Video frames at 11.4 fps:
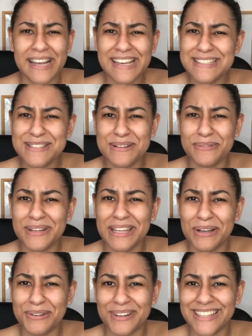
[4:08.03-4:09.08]
I guess it's not
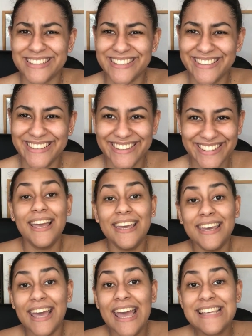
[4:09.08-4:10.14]
really a grid.
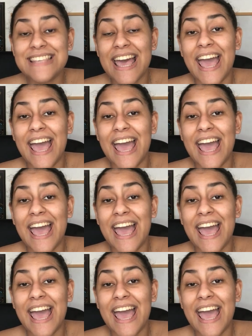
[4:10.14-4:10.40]
He is